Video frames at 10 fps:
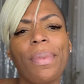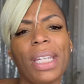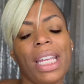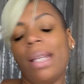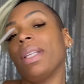going
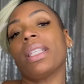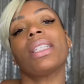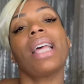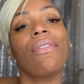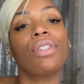to keep this
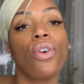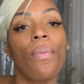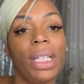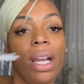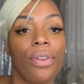because I have so
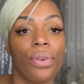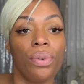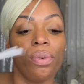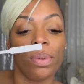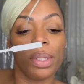many other
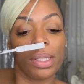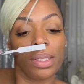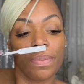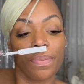ouds.